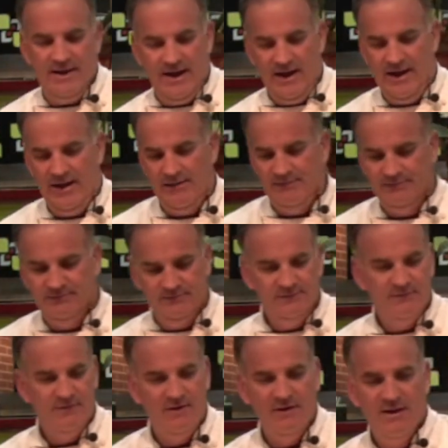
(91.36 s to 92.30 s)

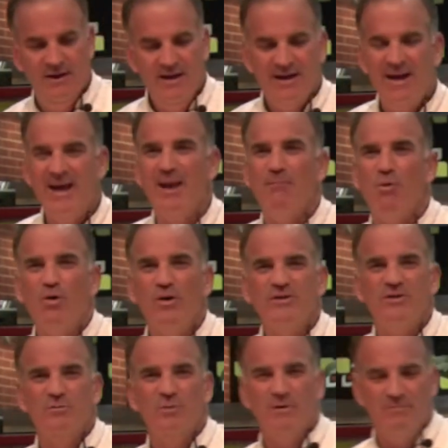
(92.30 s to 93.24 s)
kind of
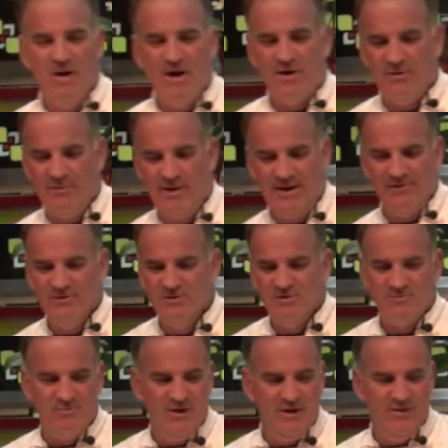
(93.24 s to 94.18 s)
moistened with butter. Rather than
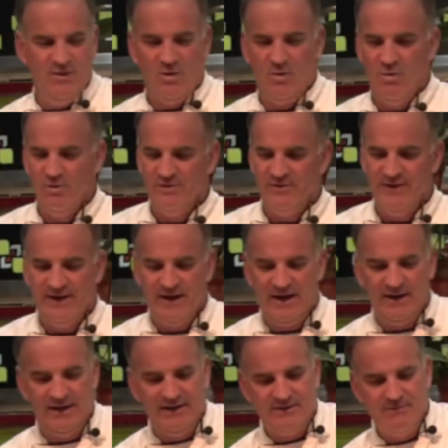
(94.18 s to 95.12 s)
spreading the whole thing,
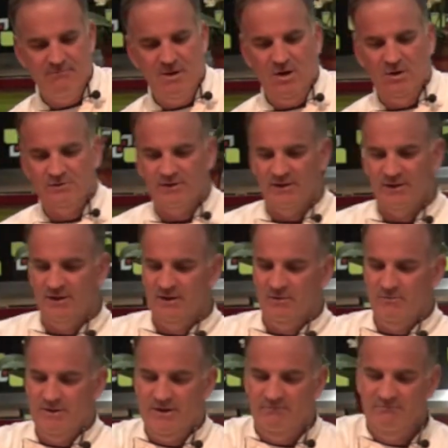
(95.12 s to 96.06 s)
I like to melt it a
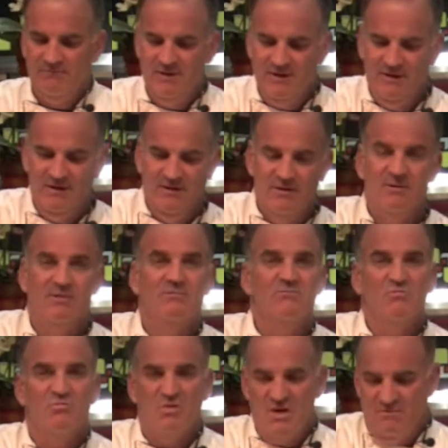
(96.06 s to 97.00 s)
little bit.
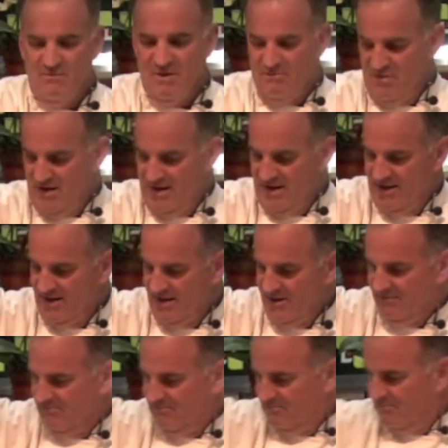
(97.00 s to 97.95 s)
Rub my bread in it,